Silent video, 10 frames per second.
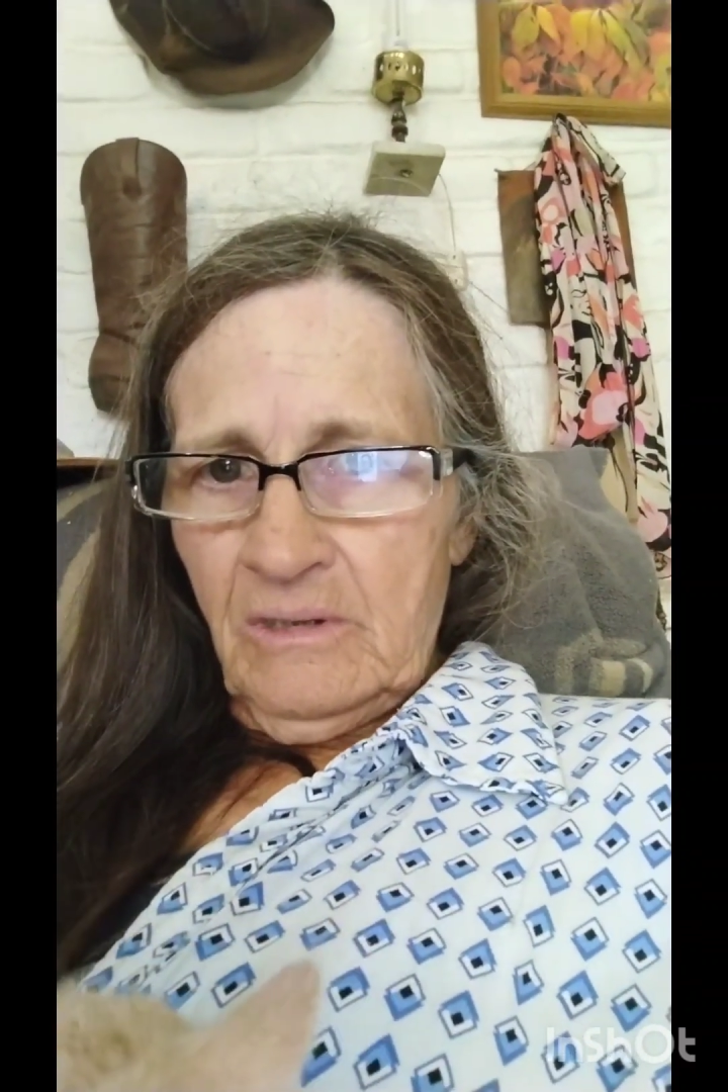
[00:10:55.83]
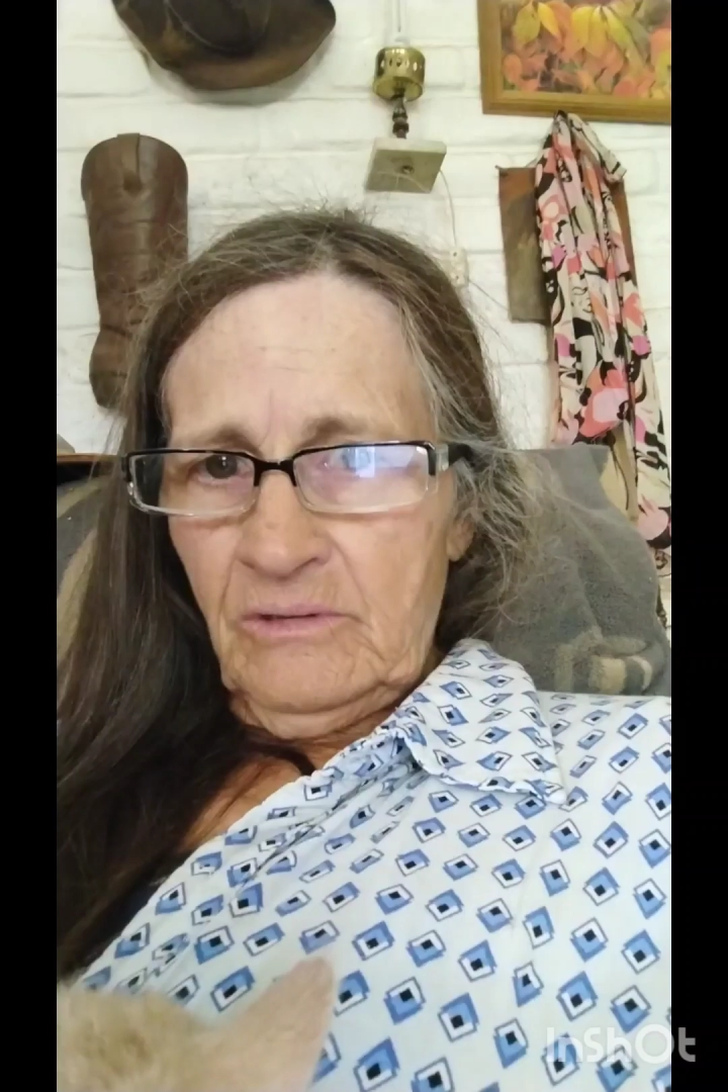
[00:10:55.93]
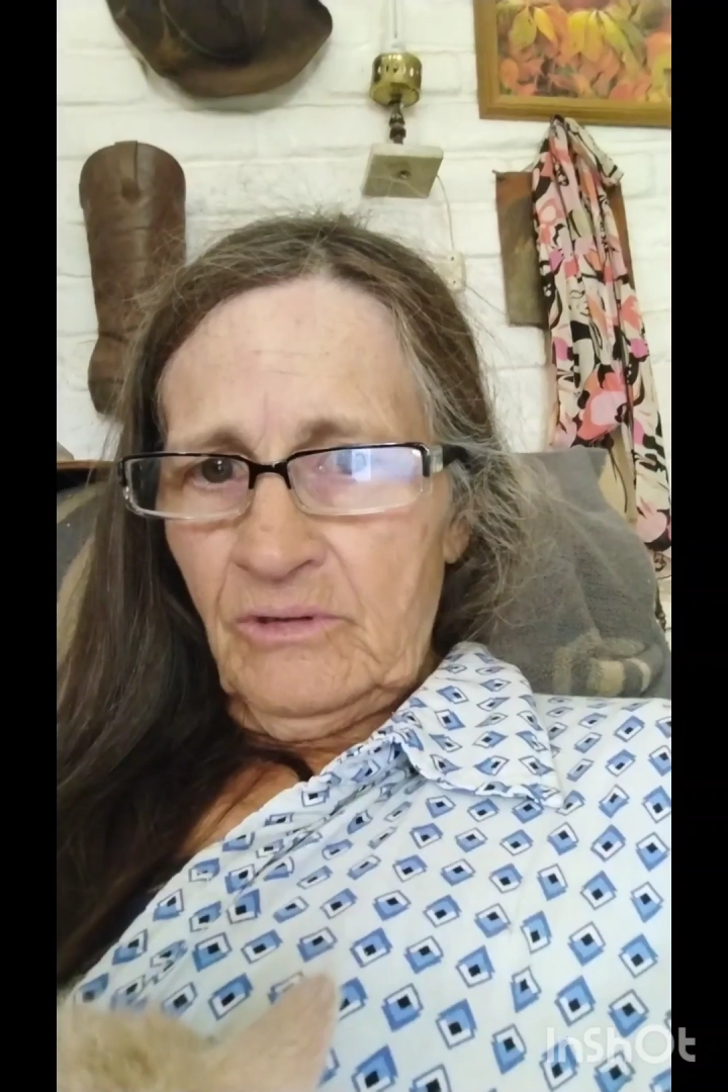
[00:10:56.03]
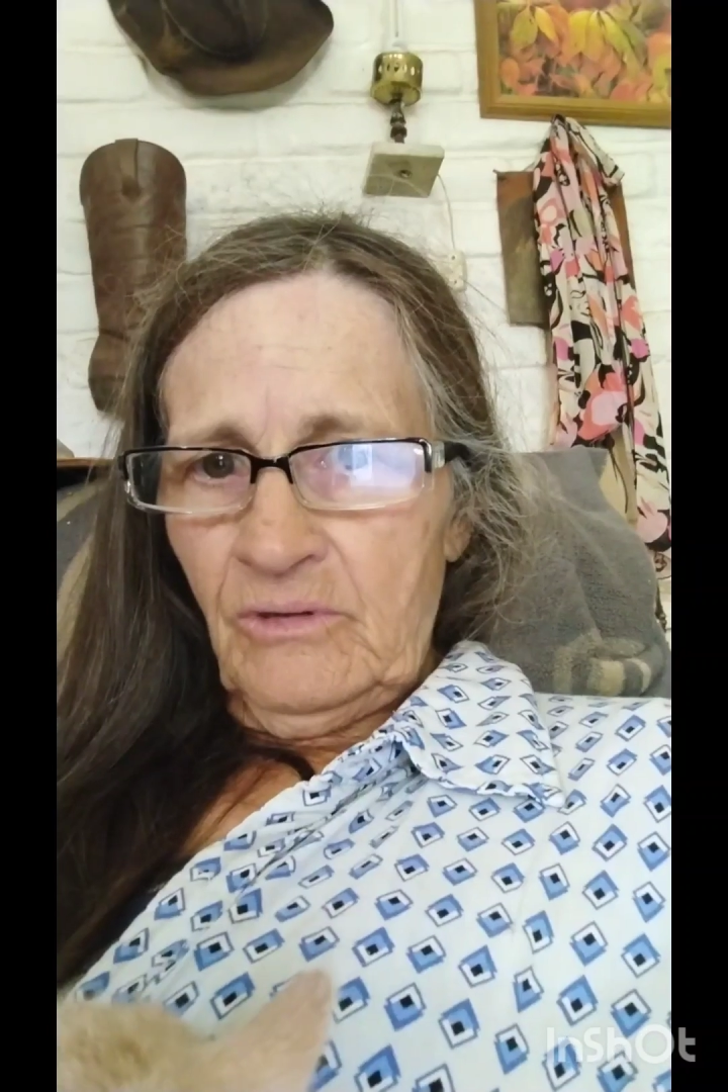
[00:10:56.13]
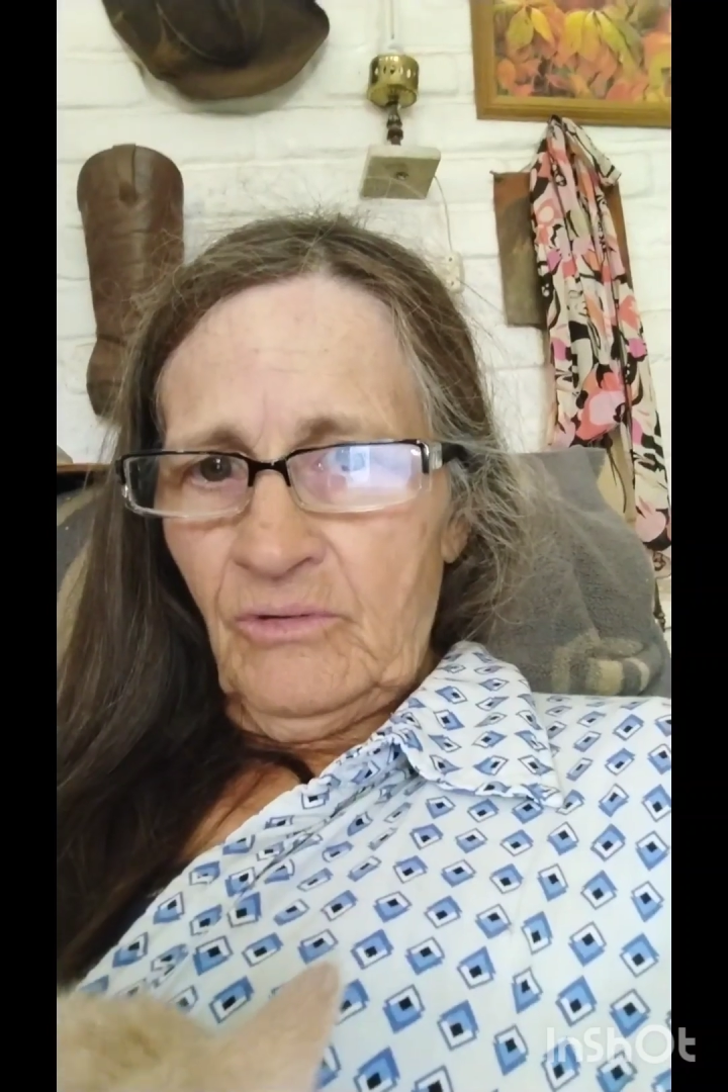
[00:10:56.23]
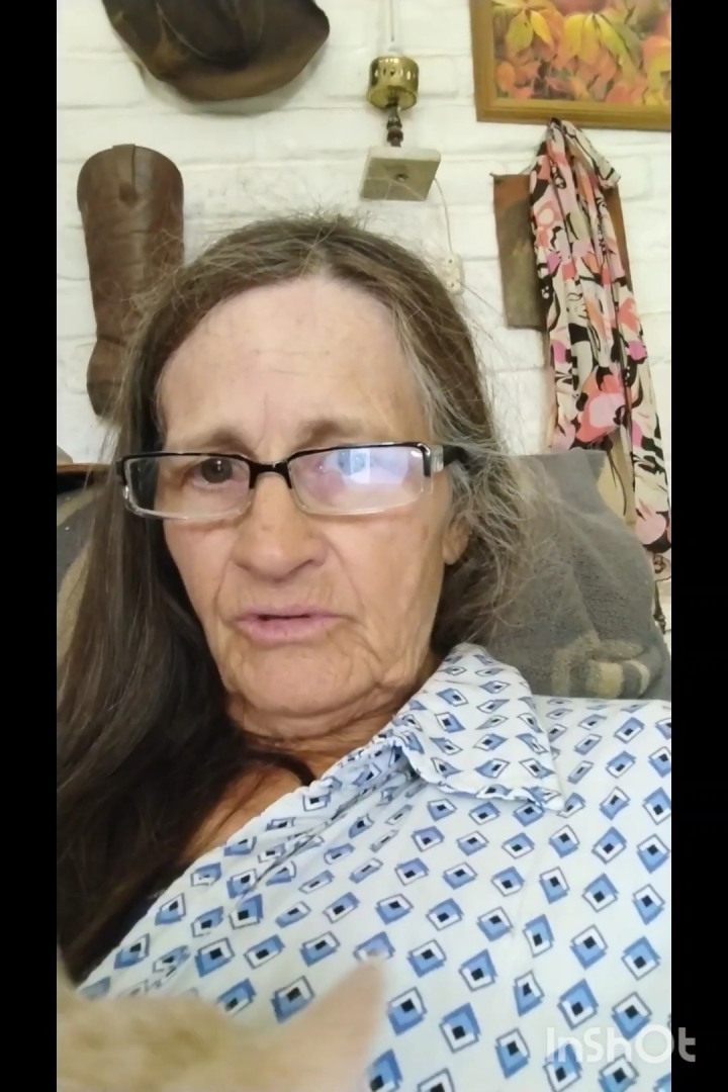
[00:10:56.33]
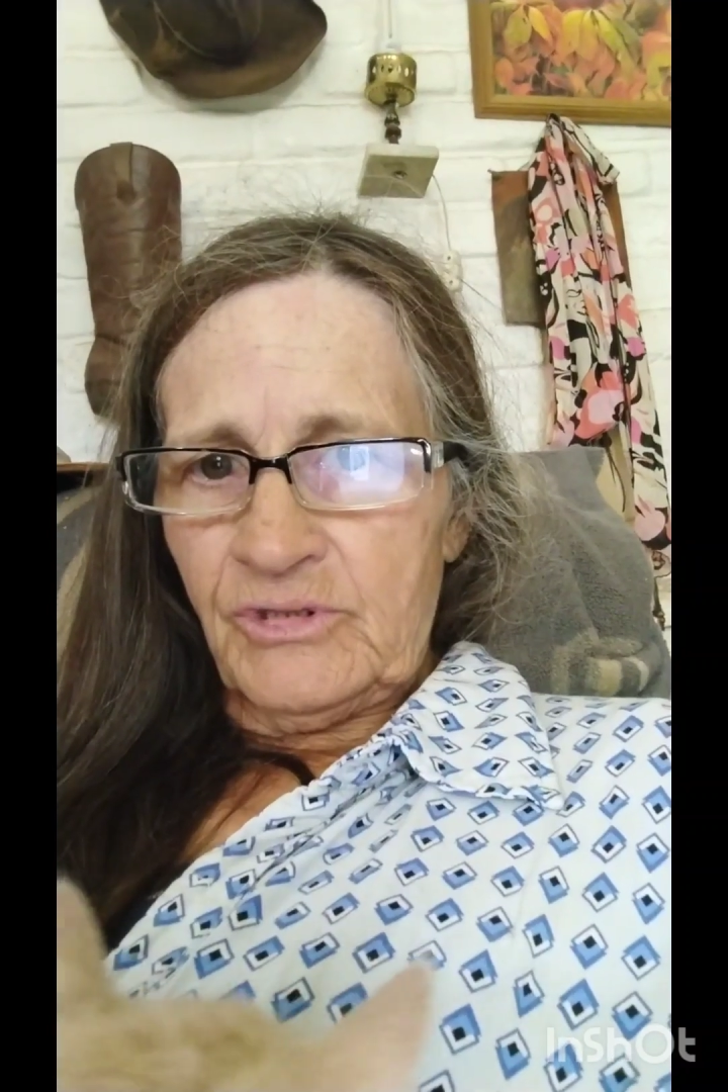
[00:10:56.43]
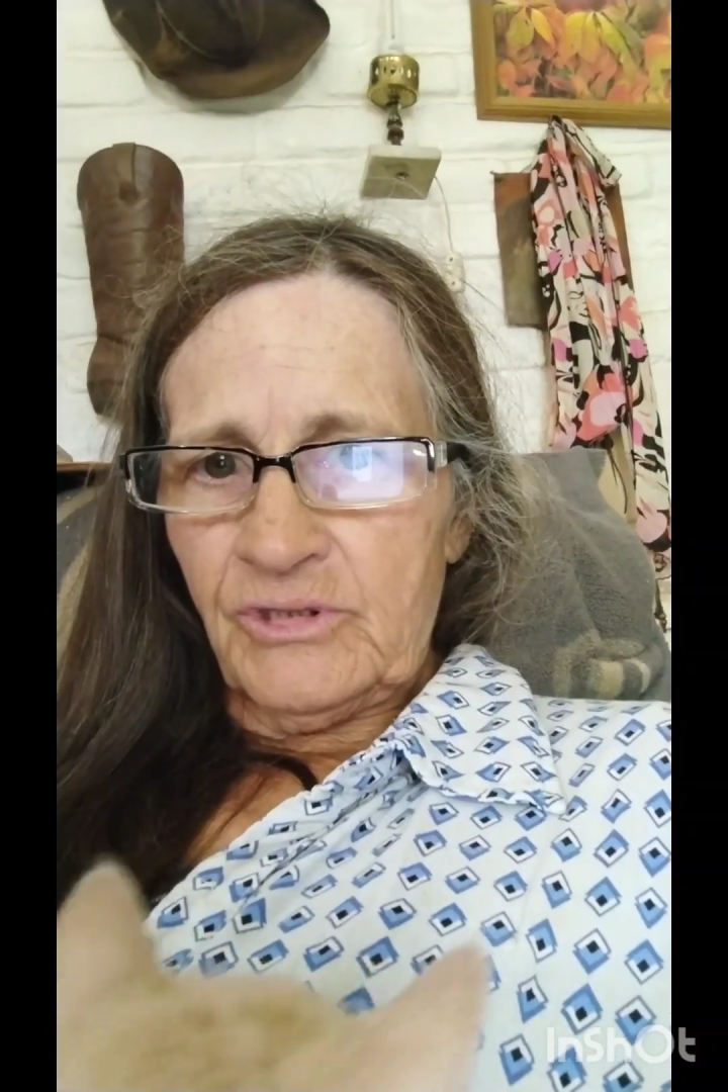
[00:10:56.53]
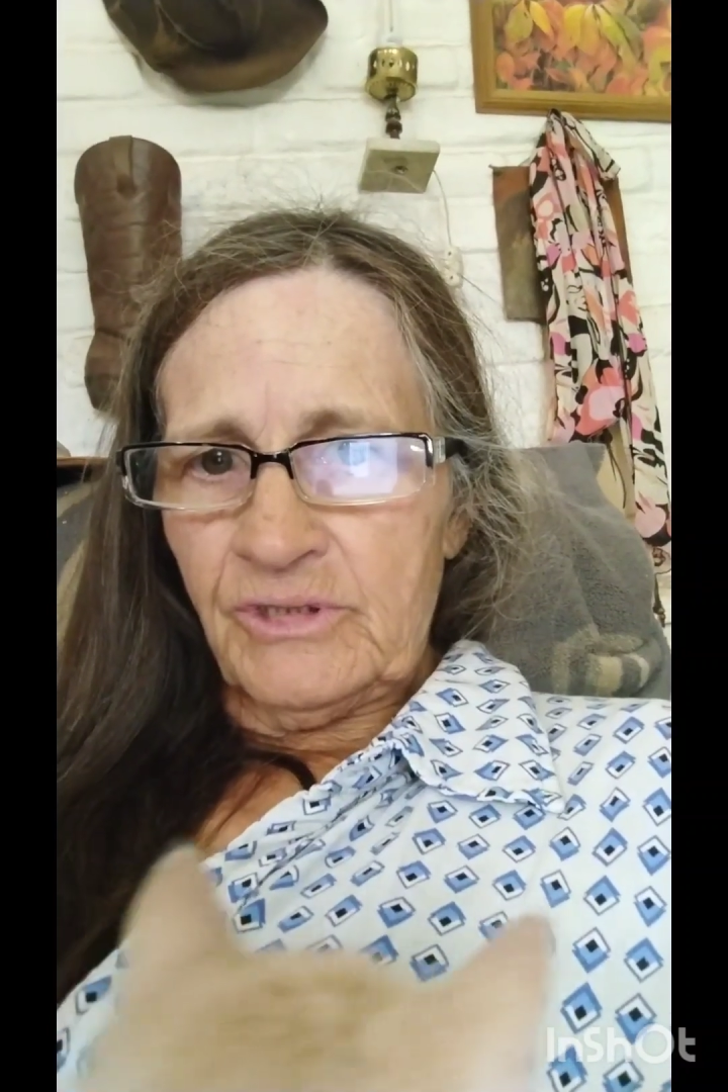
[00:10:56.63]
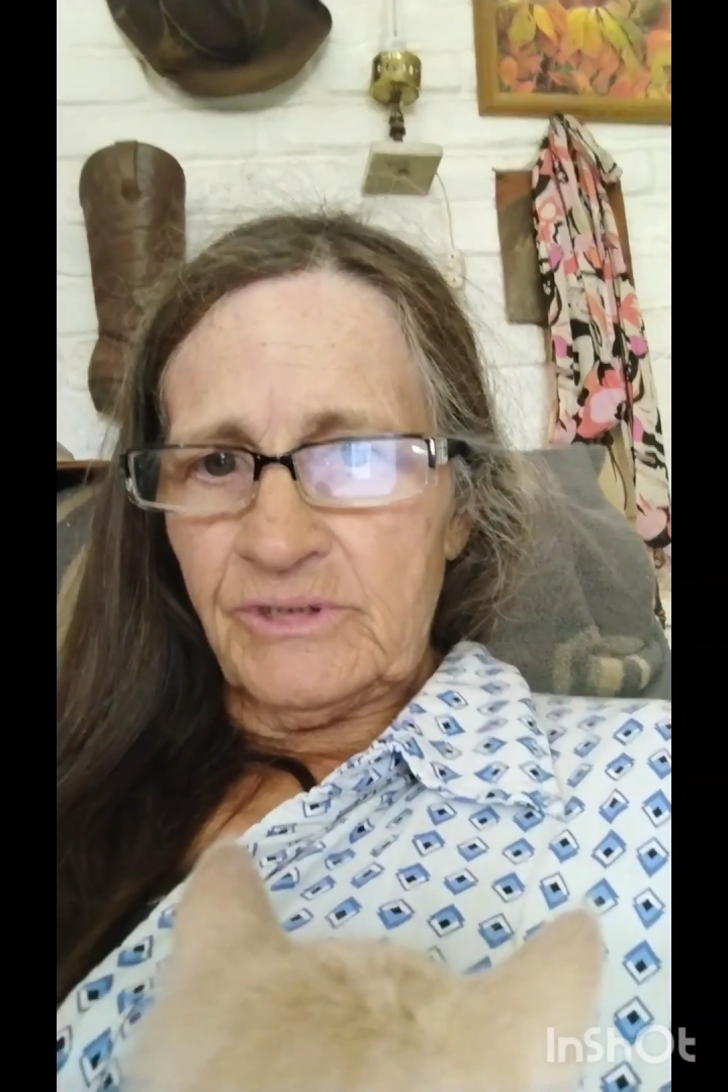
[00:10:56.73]
Not a lot.
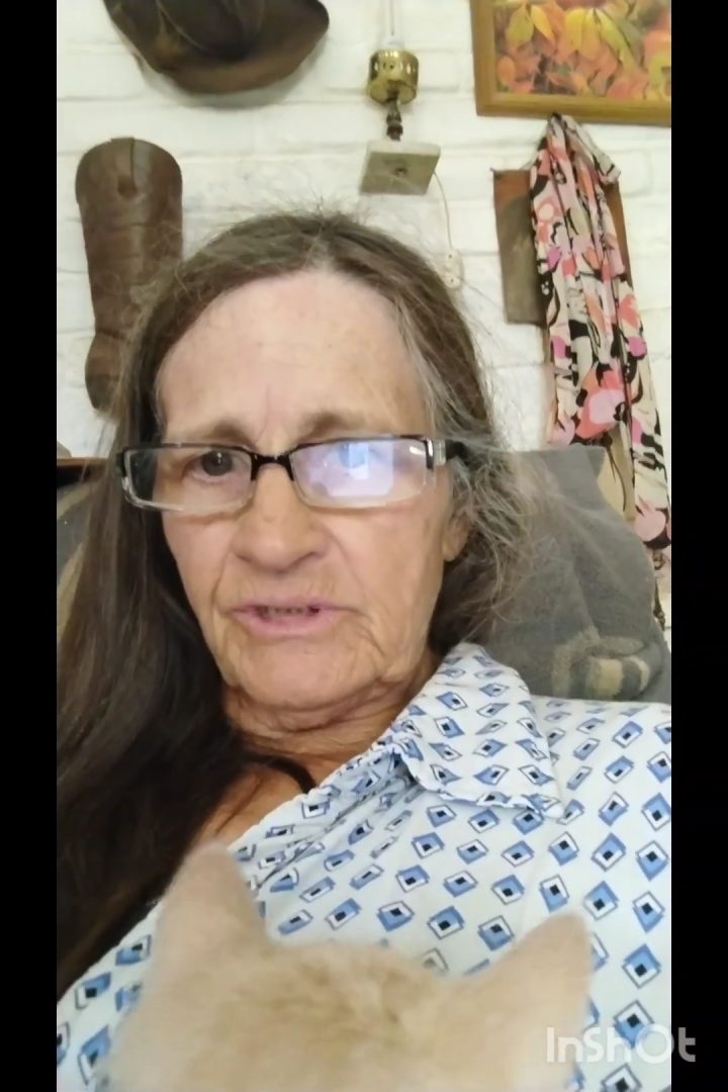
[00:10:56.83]
I